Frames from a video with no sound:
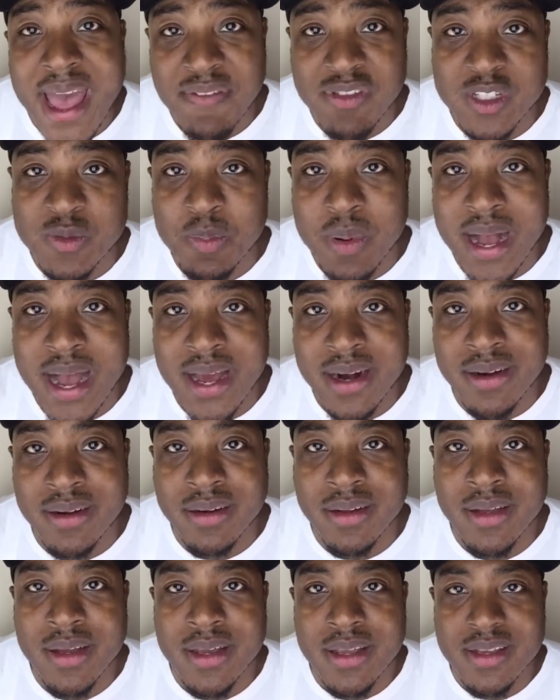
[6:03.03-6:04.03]
have a
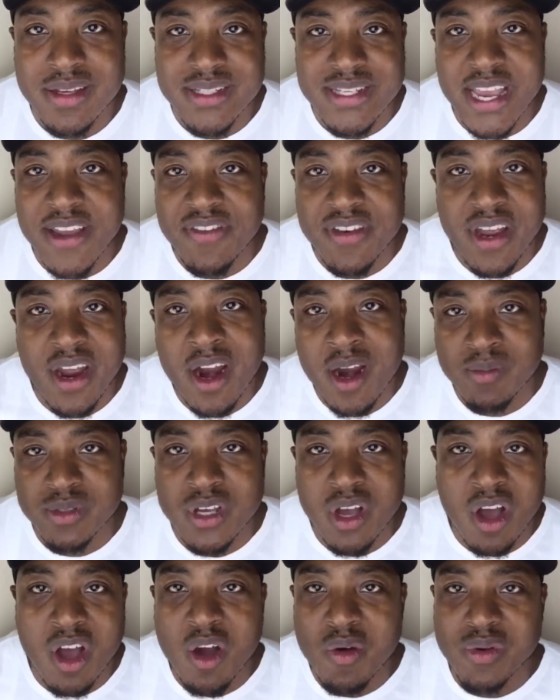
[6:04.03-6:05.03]
spotter, your safety arms
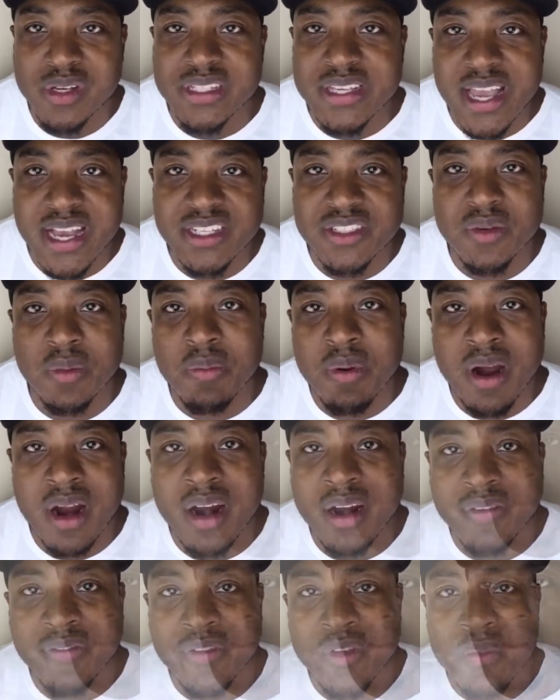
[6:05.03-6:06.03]
will always catch the
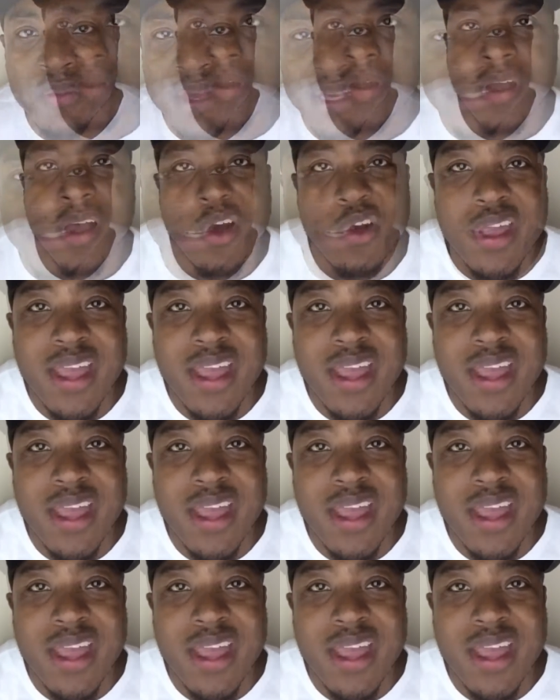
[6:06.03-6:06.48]
bar if you miss it.